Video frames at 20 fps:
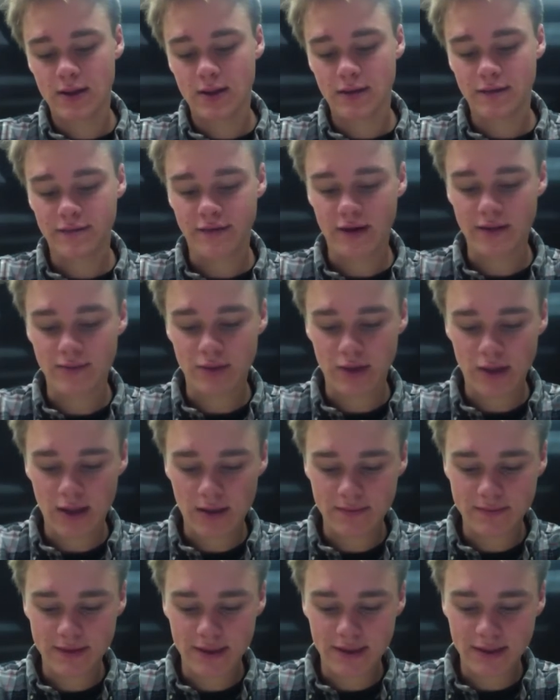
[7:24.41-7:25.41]
fiber
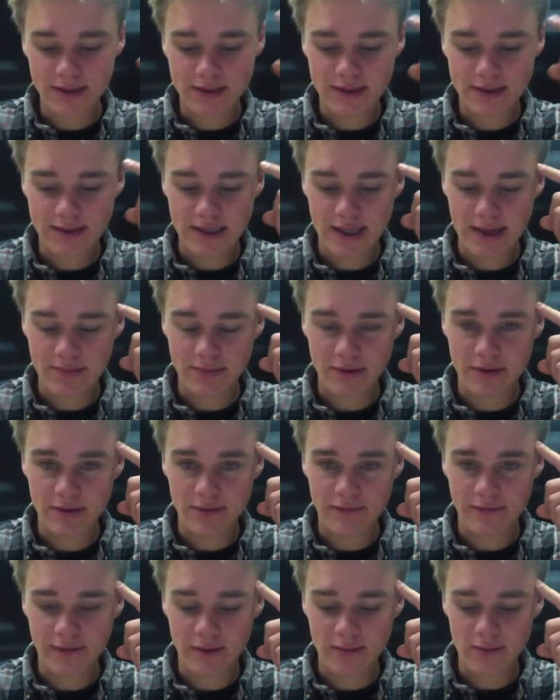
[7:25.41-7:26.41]
optics, tapping the
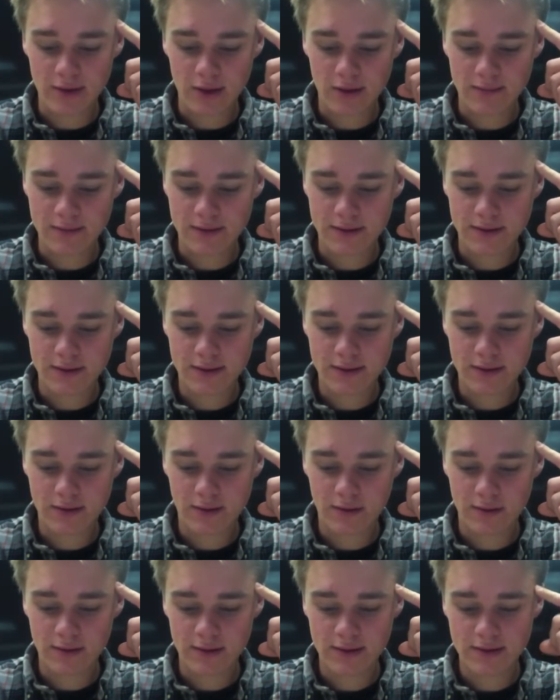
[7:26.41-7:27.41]
fiber optics
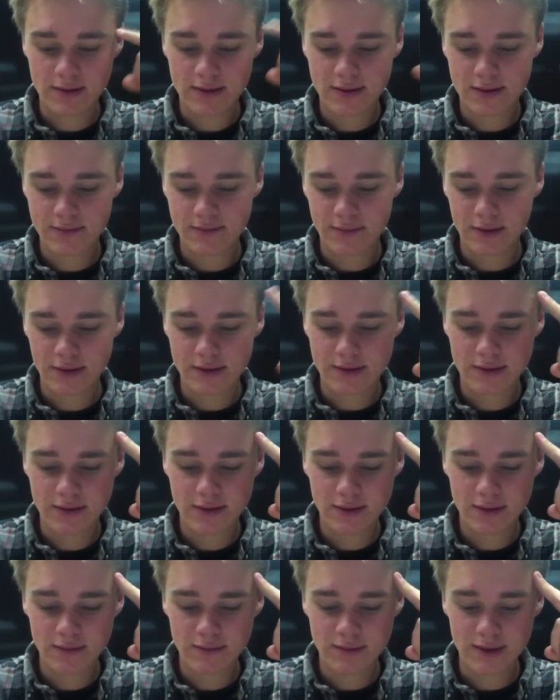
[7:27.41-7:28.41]
cords, by
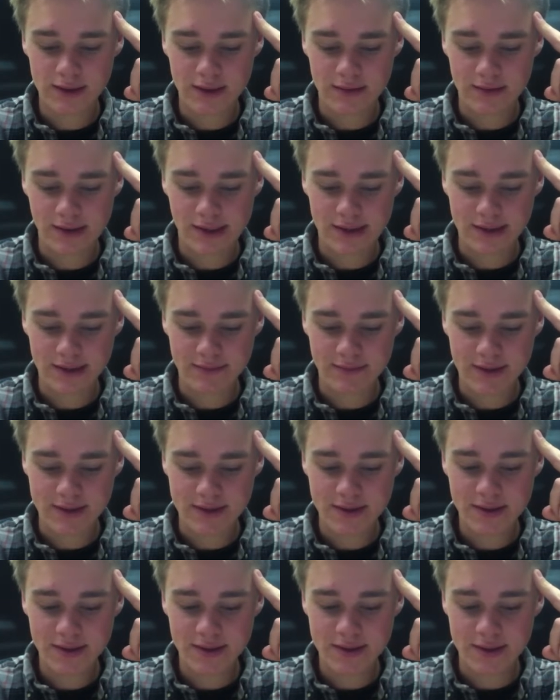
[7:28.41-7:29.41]
2, redirecting
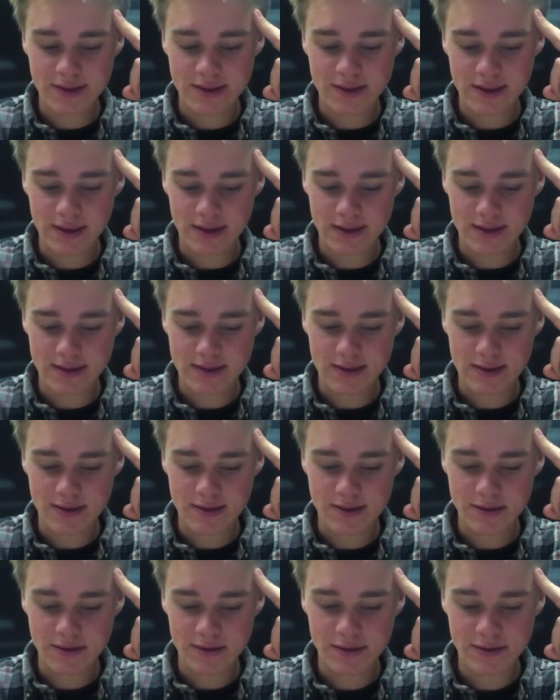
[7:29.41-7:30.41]
messages into NSA
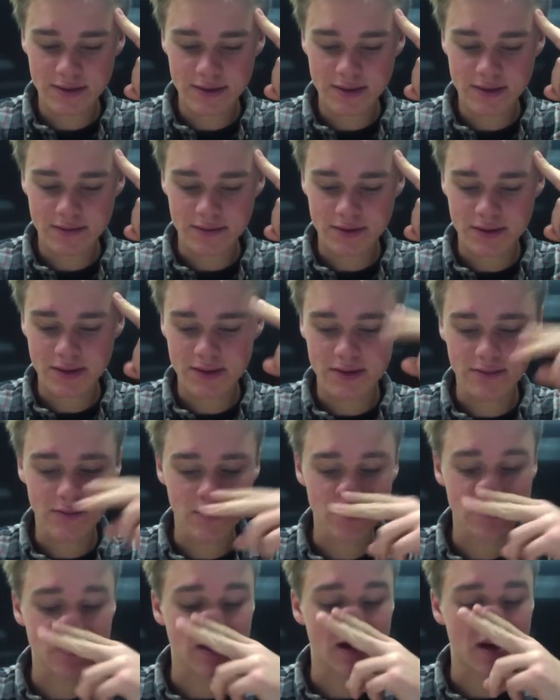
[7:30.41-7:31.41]
storages, which is the
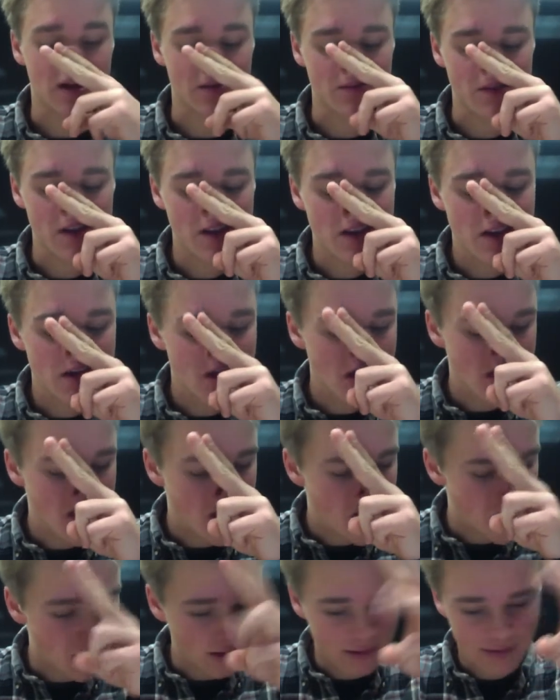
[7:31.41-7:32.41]
most common,
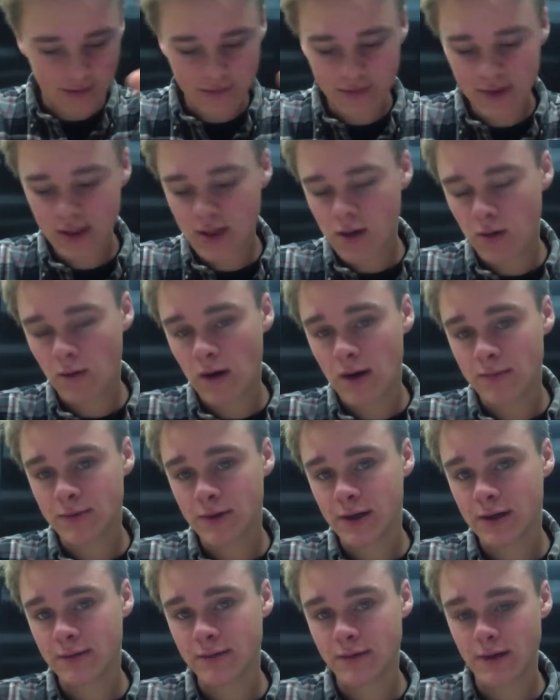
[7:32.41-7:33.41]
and 3,
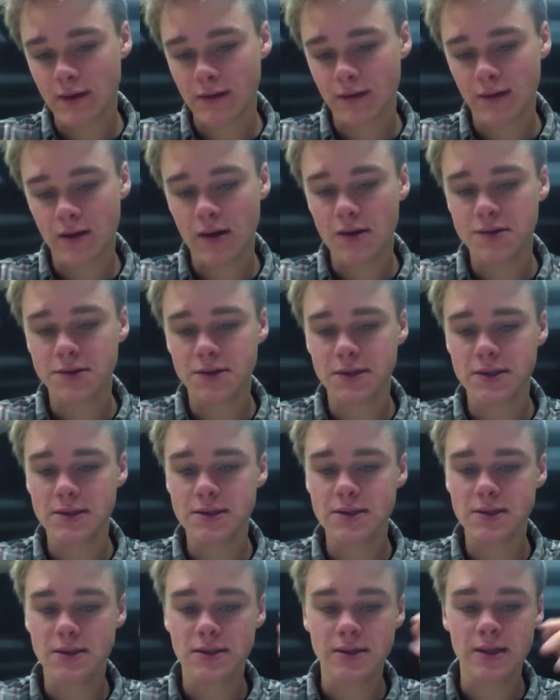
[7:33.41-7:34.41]
cooperating with other
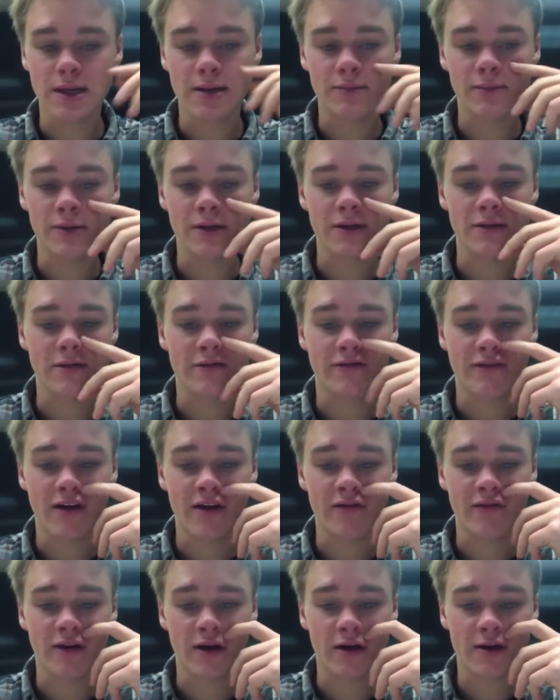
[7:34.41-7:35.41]
countries, namely the
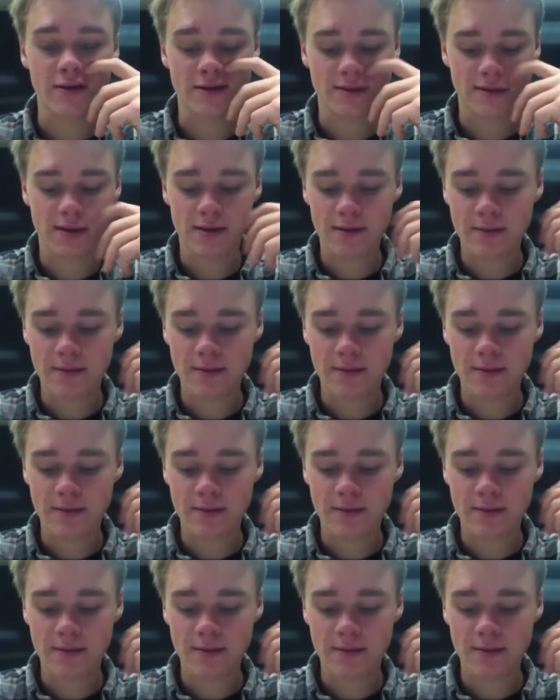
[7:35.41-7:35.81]
Five Eyes.